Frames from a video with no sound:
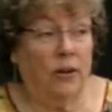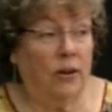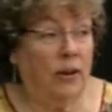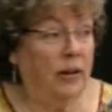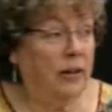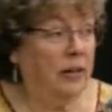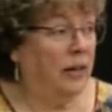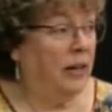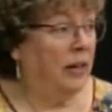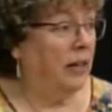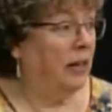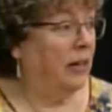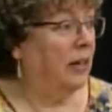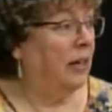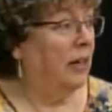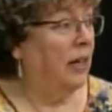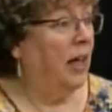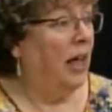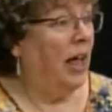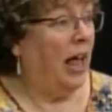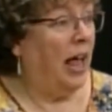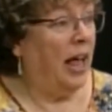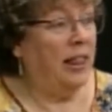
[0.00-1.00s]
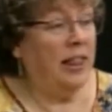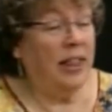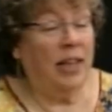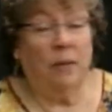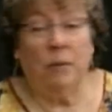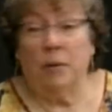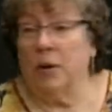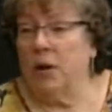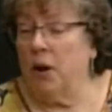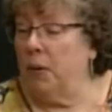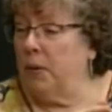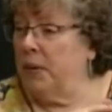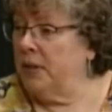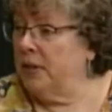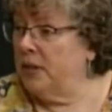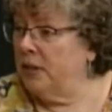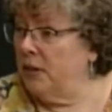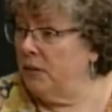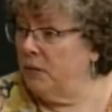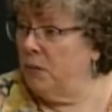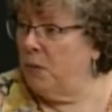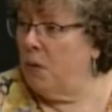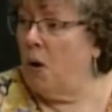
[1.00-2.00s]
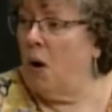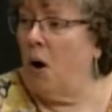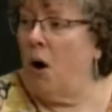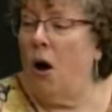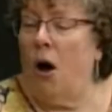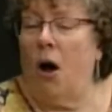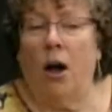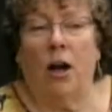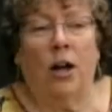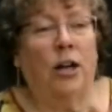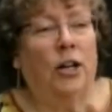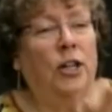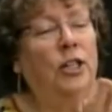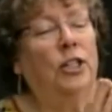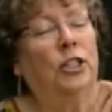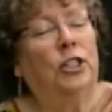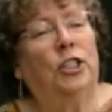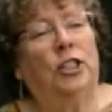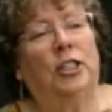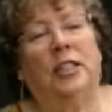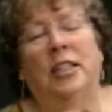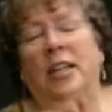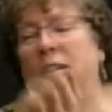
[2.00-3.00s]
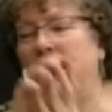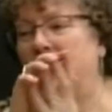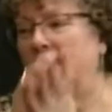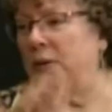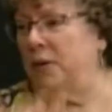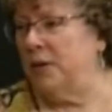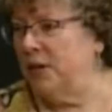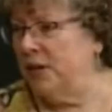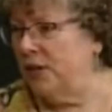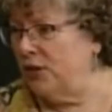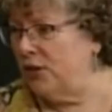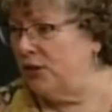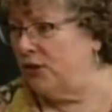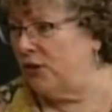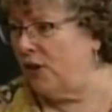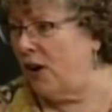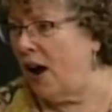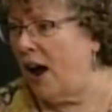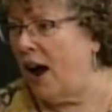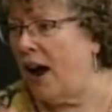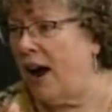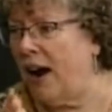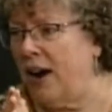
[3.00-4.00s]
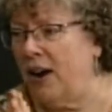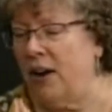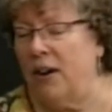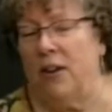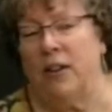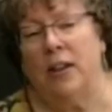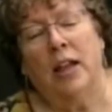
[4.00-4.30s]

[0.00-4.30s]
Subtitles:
and they would go into the wash and they go into the dryer.